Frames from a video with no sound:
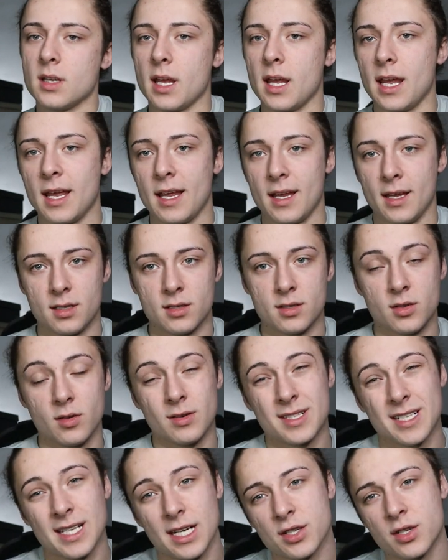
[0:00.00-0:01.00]
and so
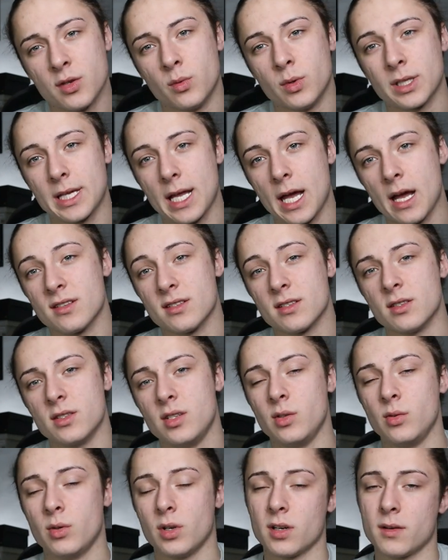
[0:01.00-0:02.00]
it's actually
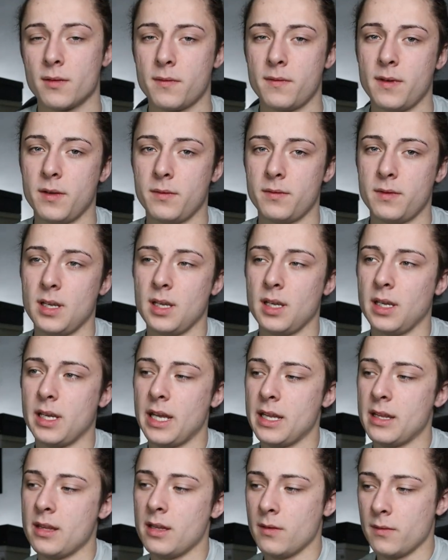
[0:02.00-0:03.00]
1,250
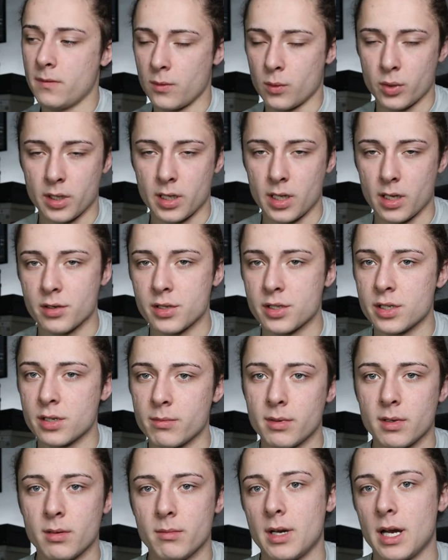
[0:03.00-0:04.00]
dollars and then $40
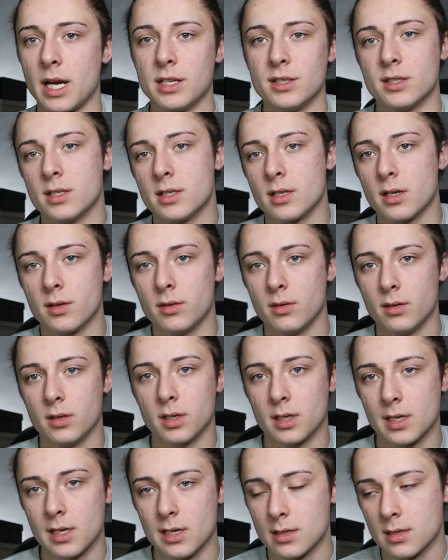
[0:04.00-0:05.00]
shipping but I just
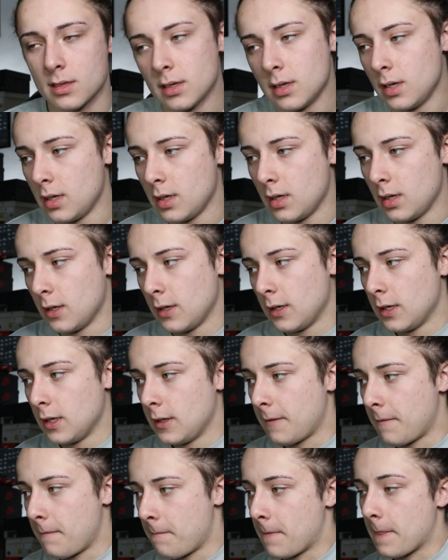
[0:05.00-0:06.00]
included because
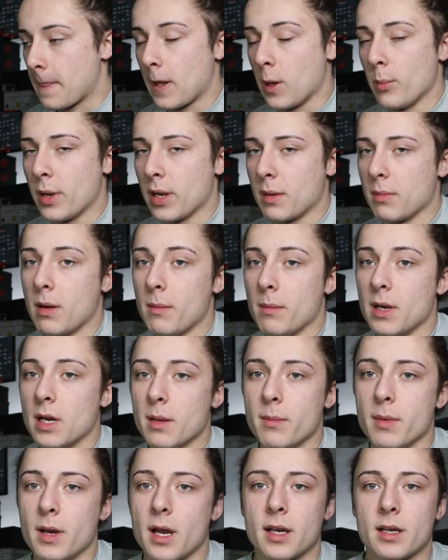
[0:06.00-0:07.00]
I'll make my
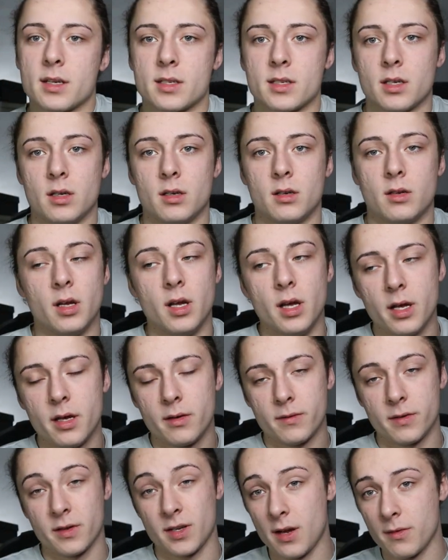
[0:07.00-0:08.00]
money back so
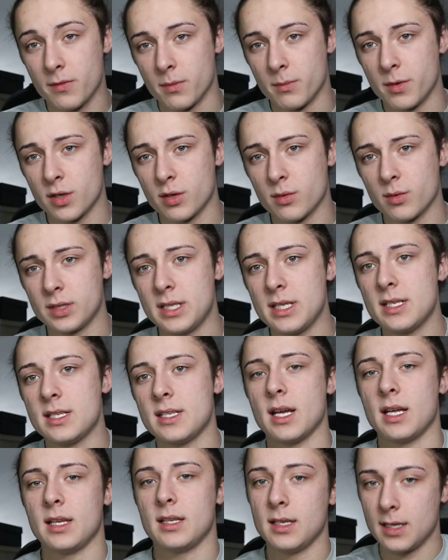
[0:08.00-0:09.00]
if you're not familiar with these
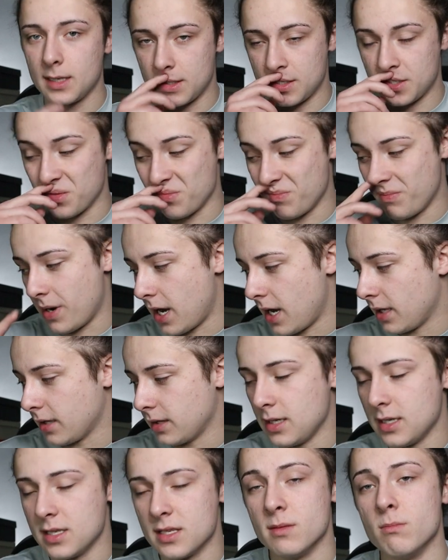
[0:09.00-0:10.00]
the idea is you're buying
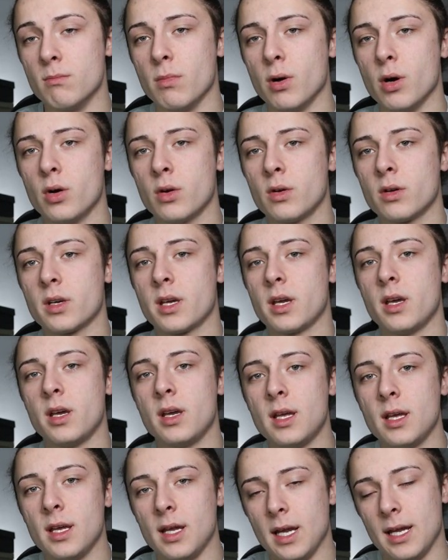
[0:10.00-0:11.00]
these in bulk
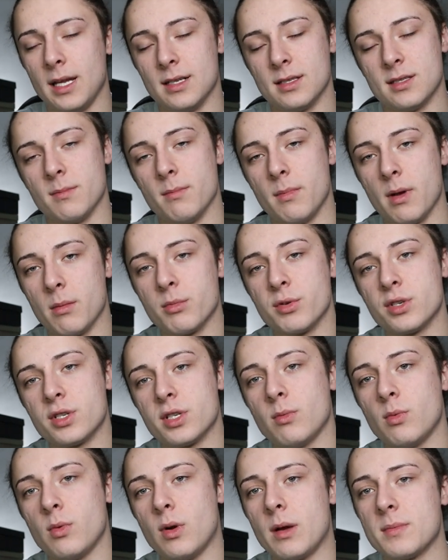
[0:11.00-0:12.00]
and it's a
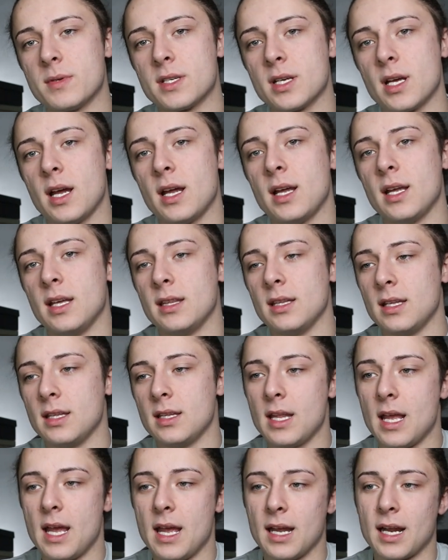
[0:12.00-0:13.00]
membership website and
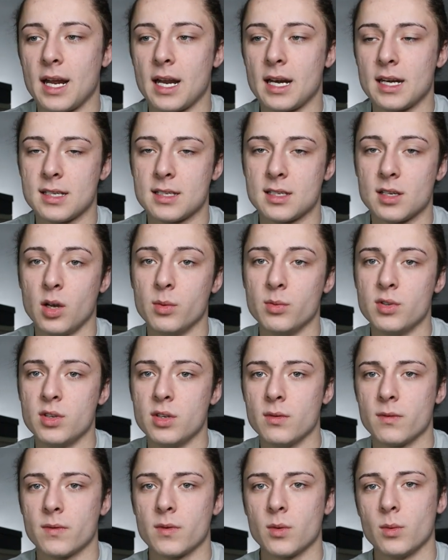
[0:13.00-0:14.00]
then they kind of sell them to
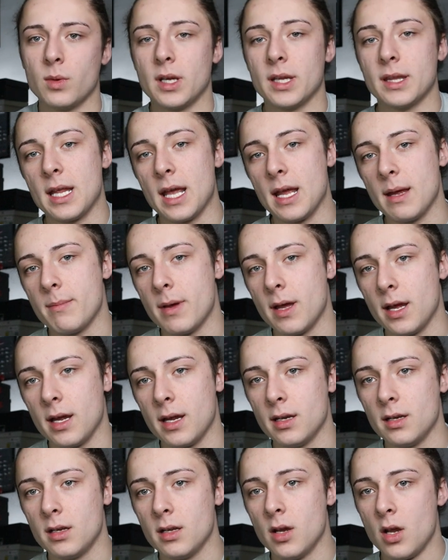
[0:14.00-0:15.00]
you for what they
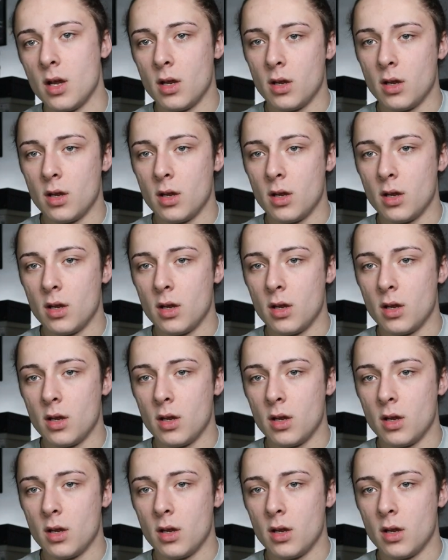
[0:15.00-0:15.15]
paid